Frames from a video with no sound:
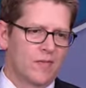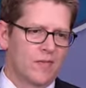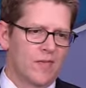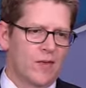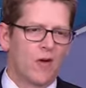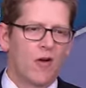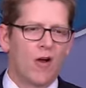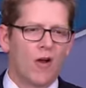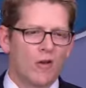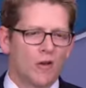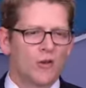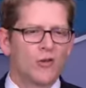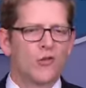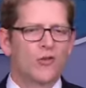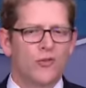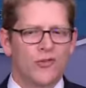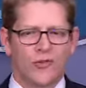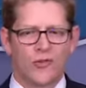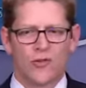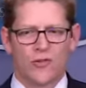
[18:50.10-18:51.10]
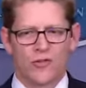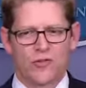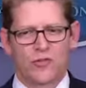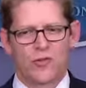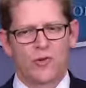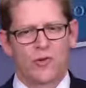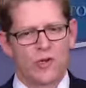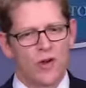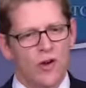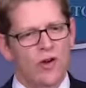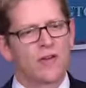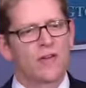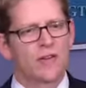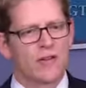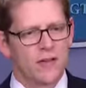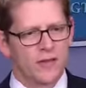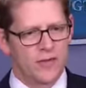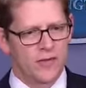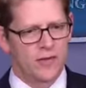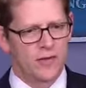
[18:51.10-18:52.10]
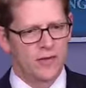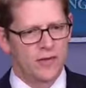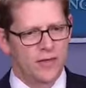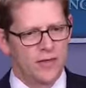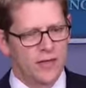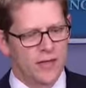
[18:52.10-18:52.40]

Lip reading: there are losers regardless